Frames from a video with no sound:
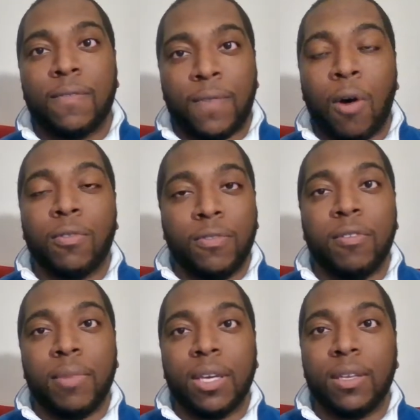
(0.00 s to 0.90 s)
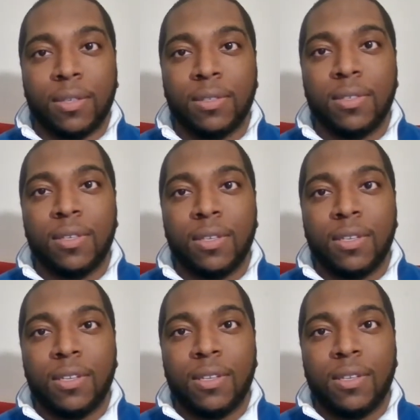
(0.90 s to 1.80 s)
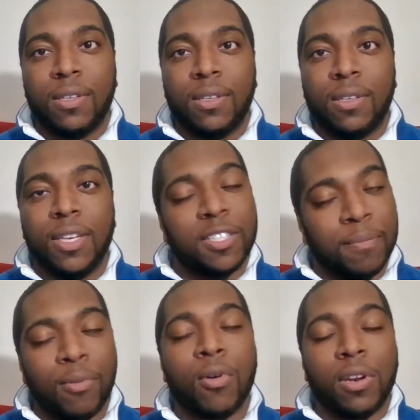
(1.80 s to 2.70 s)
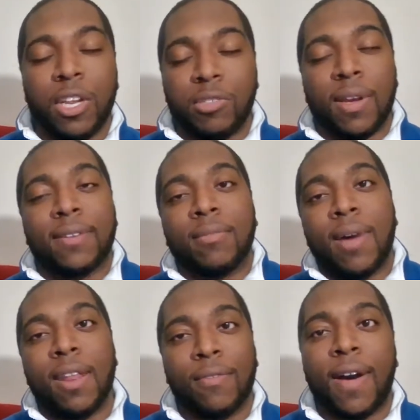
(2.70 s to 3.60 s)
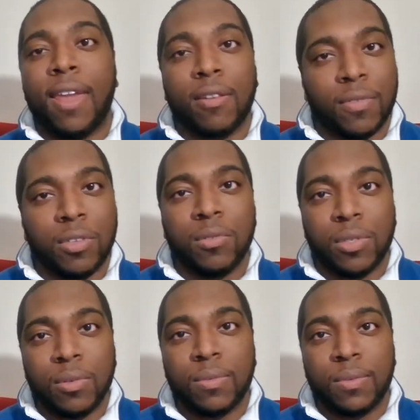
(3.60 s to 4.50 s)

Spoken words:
fought for me. It's important that you have somebody fighting for you too.